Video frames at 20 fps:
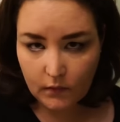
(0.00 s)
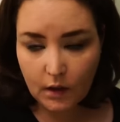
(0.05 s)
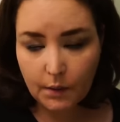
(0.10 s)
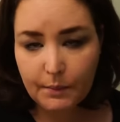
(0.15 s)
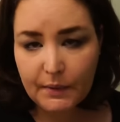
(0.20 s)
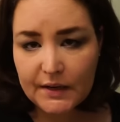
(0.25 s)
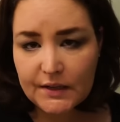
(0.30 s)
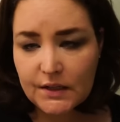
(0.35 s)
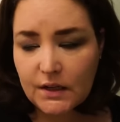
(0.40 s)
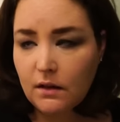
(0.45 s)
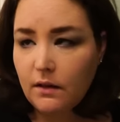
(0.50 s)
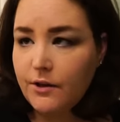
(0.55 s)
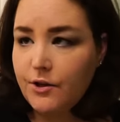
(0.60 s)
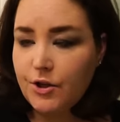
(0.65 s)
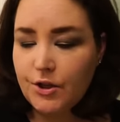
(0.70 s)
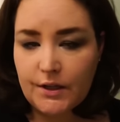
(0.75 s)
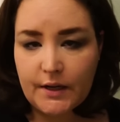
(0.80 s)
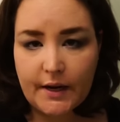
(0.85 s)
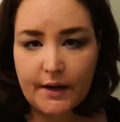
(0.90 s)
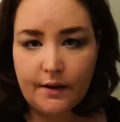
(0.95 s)
I'm basically
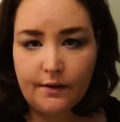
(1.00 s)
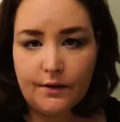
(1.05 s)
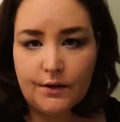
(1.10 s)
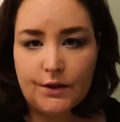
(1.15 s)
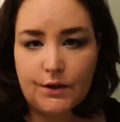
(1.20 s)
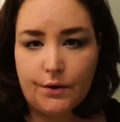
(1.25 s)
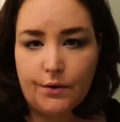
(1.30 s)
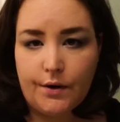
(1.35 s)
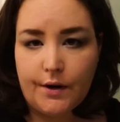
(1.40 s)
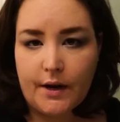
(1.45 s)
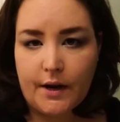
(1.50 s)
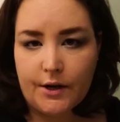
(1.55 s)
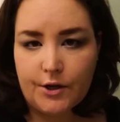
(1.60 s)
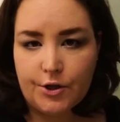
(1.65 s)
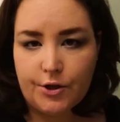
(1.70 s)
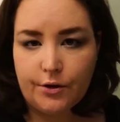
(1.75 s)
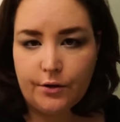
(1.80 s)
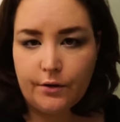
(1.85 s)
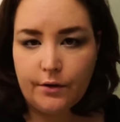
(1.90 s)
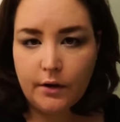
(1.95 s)
just taking the Sonia
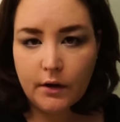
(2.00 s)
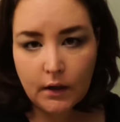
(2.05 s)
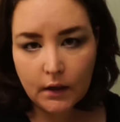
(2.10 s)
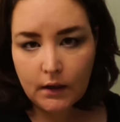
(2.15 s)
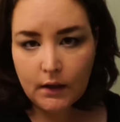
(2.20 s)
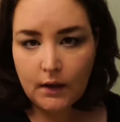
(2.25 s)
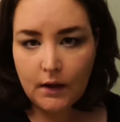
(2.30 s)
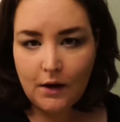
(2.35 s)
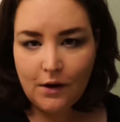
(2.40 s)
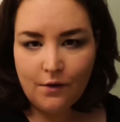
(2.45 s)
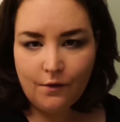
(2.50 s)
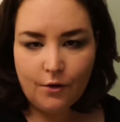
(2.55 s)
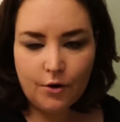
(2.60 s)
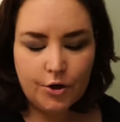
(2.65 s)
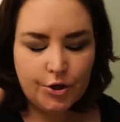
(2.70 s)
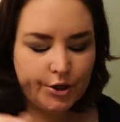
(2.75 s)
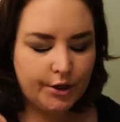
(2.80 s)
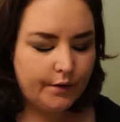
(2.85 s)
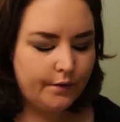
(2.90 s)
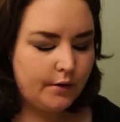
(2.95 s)
Kashuk
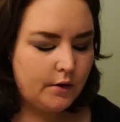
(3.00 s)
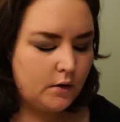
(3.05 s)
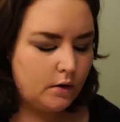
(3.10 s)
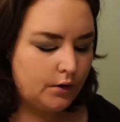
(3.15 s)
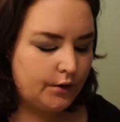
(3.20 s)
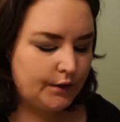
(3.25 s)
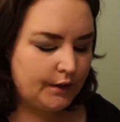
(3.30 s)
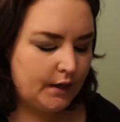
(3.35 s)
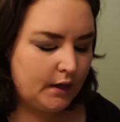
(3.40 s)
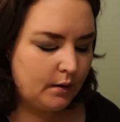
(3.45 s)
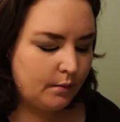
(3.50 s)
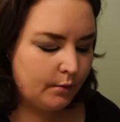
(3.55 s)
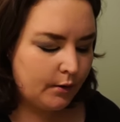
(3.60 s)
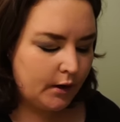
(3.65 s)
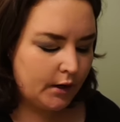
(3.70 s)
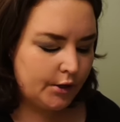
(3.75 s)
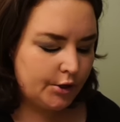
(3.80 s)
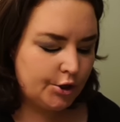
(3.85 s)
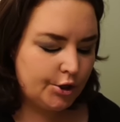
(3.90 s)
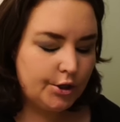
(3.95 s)
version of the NARS Ita
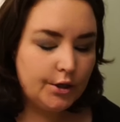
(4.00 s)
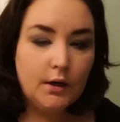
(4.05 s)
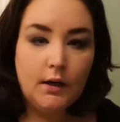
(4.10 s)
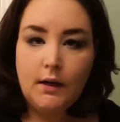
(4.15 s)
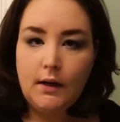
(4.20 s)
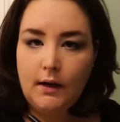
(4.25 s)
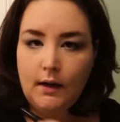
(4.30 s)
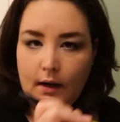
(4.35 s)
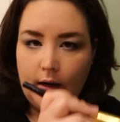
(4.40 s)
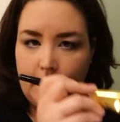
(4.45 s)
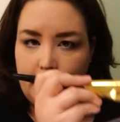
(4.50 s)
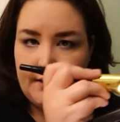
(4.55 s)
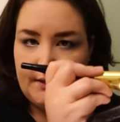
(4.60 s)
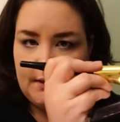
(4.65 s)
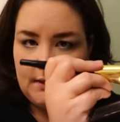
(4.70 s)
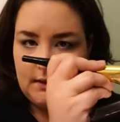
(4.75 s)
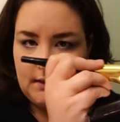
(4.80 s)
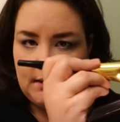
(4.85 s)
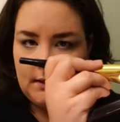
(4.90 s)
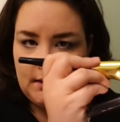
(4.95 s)
brush. I
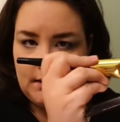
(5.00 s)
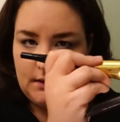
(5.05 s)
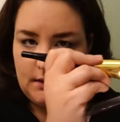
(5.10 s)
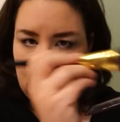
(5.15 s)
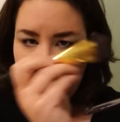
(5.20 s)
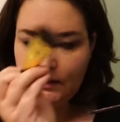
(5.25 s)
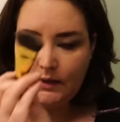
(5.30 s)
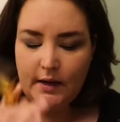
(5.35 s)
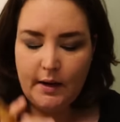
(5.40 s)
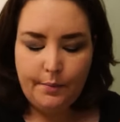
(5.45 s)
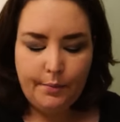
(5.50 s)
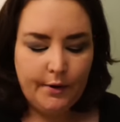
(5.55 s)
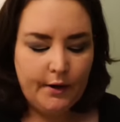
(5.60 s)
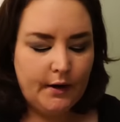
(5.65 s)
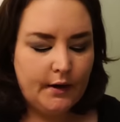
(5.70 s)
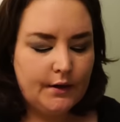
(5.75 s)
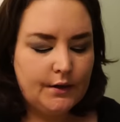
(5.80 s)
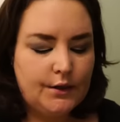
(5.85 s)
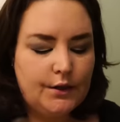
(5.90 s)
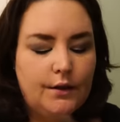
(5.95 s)
stamp it
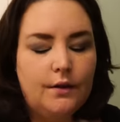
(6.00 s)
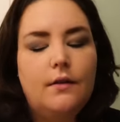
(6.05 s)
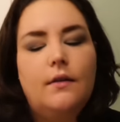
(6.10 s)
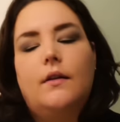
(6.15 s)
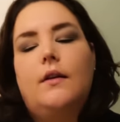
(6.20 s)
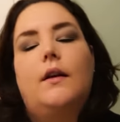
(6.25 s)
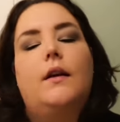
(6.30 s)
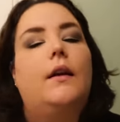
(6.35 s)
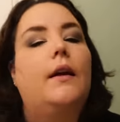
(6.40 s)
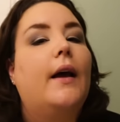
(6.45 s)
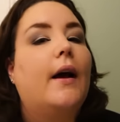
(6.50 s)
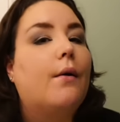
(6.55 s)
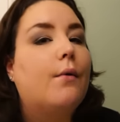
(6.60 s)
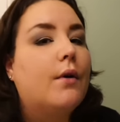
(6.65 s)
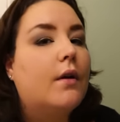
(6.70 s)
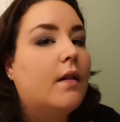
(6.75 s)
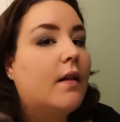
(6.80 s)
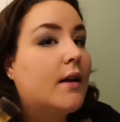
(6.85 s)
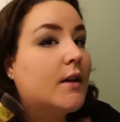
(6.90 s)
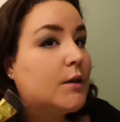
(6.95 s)
into the
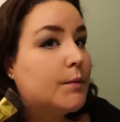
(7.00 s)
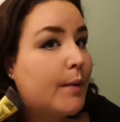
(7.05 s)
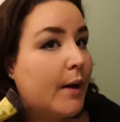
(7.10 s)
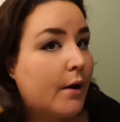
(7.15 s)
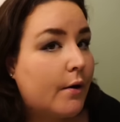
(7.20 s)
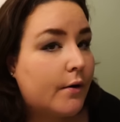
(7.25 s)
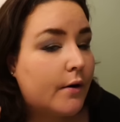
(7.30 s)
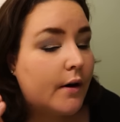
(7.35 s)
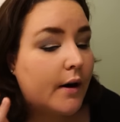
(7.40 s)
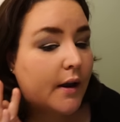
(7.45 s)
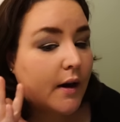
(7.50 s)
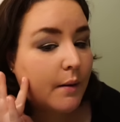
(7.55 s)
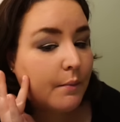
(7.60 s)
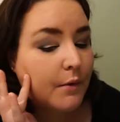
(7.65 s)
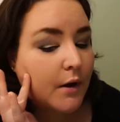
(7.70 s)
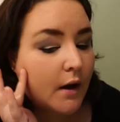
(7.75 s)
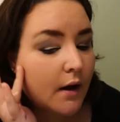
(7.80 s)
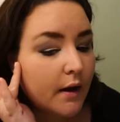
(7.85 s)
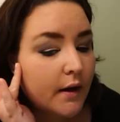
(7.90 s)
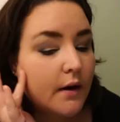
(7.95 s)
Hourglass powder and I'm
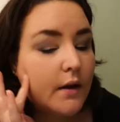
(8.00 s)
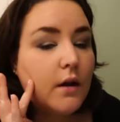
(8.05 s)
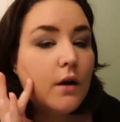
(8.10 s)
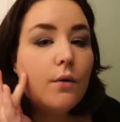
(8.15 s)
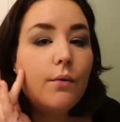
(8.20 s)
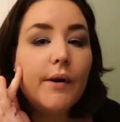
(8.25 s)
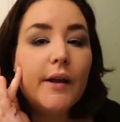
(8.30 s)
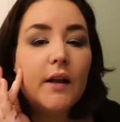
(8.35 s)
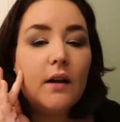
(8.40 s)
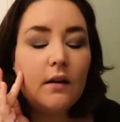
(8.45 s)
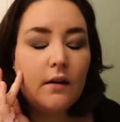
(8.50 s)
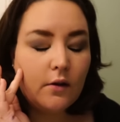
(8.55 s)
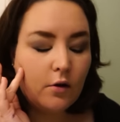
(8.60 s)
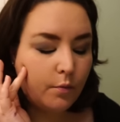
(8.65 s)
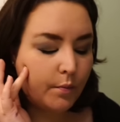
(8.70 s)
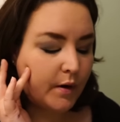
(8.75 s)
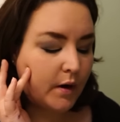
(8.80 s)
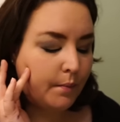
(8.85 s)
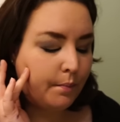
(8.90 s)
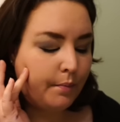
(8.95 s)
kind of going a little
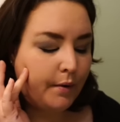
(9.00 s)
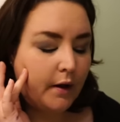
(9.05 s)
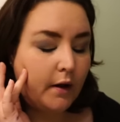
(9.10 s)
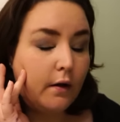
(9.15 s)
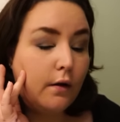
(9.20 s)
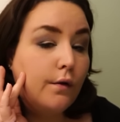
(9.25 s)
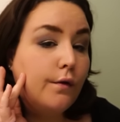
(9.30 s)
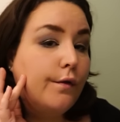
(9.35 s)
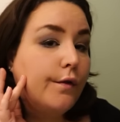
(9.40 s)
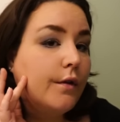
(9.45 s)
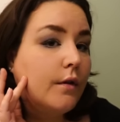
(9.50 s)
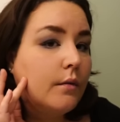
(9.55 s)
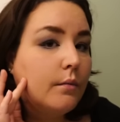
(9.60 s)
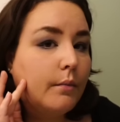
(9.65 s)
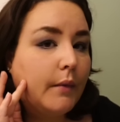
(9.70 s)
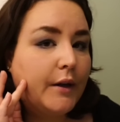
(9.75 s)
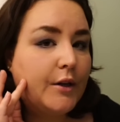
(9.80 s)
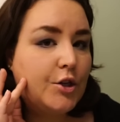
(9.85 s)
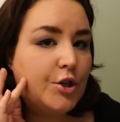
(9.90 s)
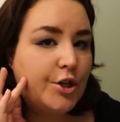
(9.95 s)
bit above
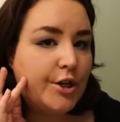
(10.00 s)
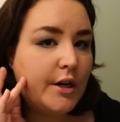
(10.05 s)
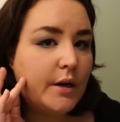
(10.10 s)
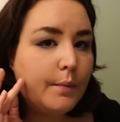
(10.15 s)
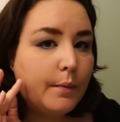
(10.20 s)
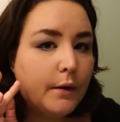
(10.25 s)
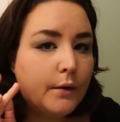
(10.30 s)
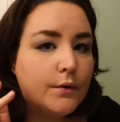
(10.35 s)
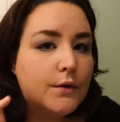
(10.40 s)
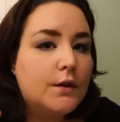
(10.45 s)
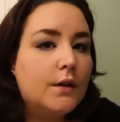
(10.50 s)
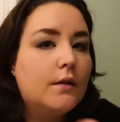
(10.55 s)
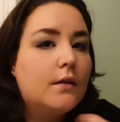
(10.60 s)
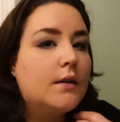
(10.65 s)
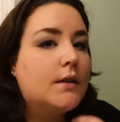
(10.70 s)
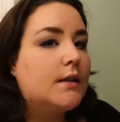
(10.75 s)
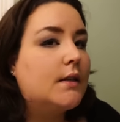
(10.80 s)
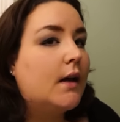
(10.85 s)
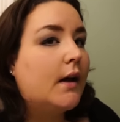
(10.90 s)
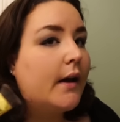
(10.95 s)
my cheekbones on the
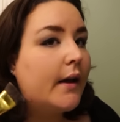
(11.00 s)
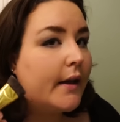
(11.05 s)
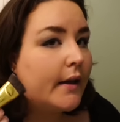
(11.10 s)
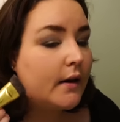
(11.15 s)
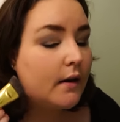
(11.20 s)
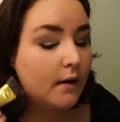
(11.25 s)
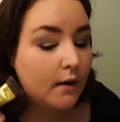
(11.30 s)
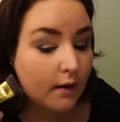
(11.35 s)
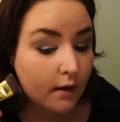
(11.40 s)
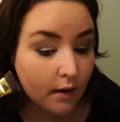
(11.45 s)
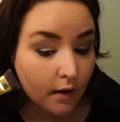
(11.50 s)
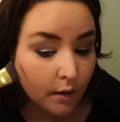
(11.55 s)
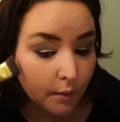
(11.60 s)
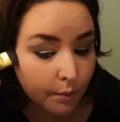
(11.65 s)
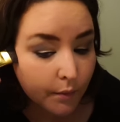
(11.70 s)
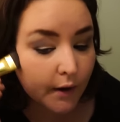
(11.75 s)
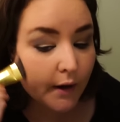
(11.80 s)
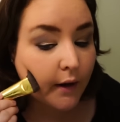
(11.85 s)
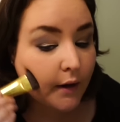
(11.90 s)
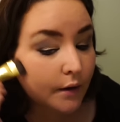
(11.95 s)
side,
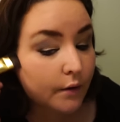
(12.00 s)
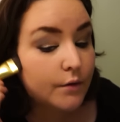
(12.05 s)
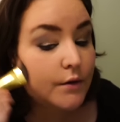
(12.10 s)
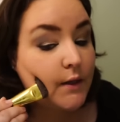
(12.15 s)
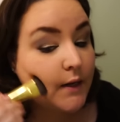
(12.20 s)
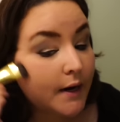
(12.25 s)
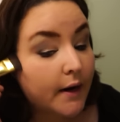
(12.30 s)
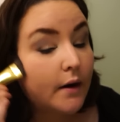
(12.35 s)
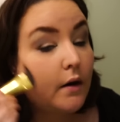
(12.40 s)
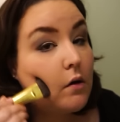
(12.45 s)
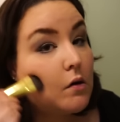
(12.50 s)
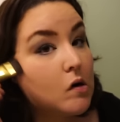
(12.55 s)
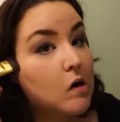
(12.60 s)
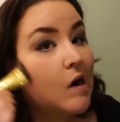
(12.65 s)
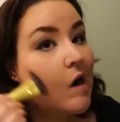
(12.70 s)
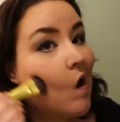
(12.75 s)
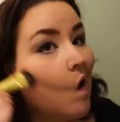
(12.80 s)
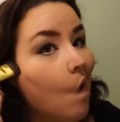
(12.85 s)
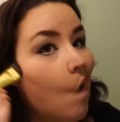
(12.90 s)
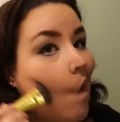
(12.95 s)
but I go down